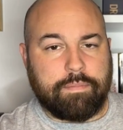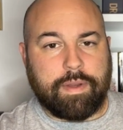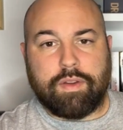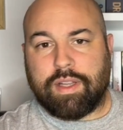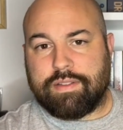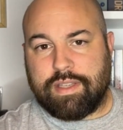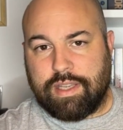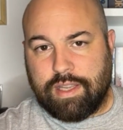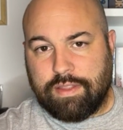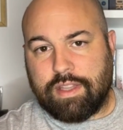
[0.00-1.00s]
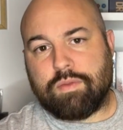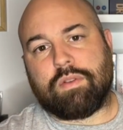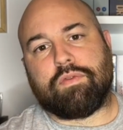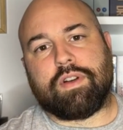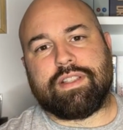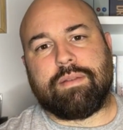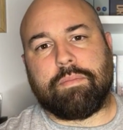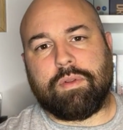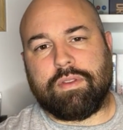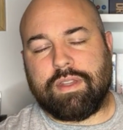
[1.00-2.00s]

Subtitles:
But you can see in this one, for example,